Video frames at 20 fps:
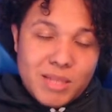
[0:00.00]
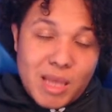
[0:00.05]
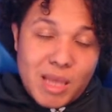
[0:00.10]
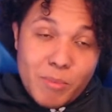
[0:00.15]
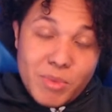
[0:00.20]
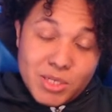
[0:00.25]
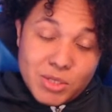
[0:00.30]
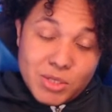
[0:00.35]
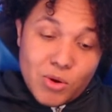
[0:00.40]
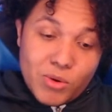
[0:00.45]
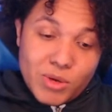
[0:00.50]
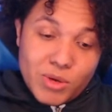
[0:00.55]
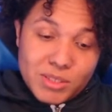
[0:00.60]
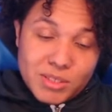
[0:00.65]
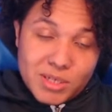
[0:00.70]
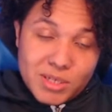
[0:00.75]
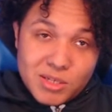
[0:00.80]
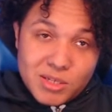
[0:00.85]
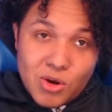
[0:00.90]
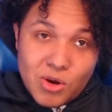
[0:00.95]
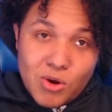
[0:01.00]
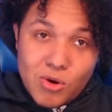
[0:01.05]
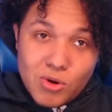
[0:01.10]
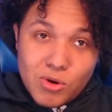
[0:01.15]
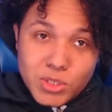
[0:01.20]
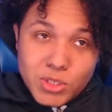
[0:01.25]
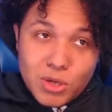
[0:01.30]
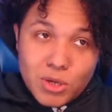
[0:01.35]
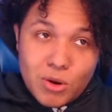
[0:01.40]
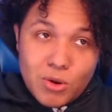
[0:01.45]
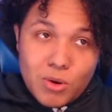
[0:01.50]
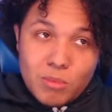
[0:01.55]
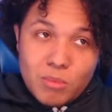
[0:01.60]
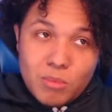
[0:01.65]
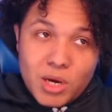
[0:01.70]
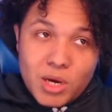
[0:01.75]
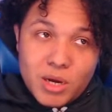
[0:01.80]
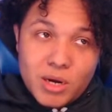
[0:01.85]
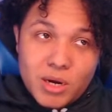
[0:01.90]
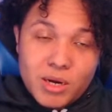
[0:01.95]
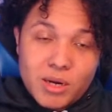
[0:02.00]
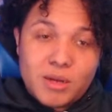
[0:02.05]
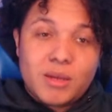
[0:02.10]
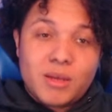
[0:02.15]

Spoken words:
That means Okita is also low on mana,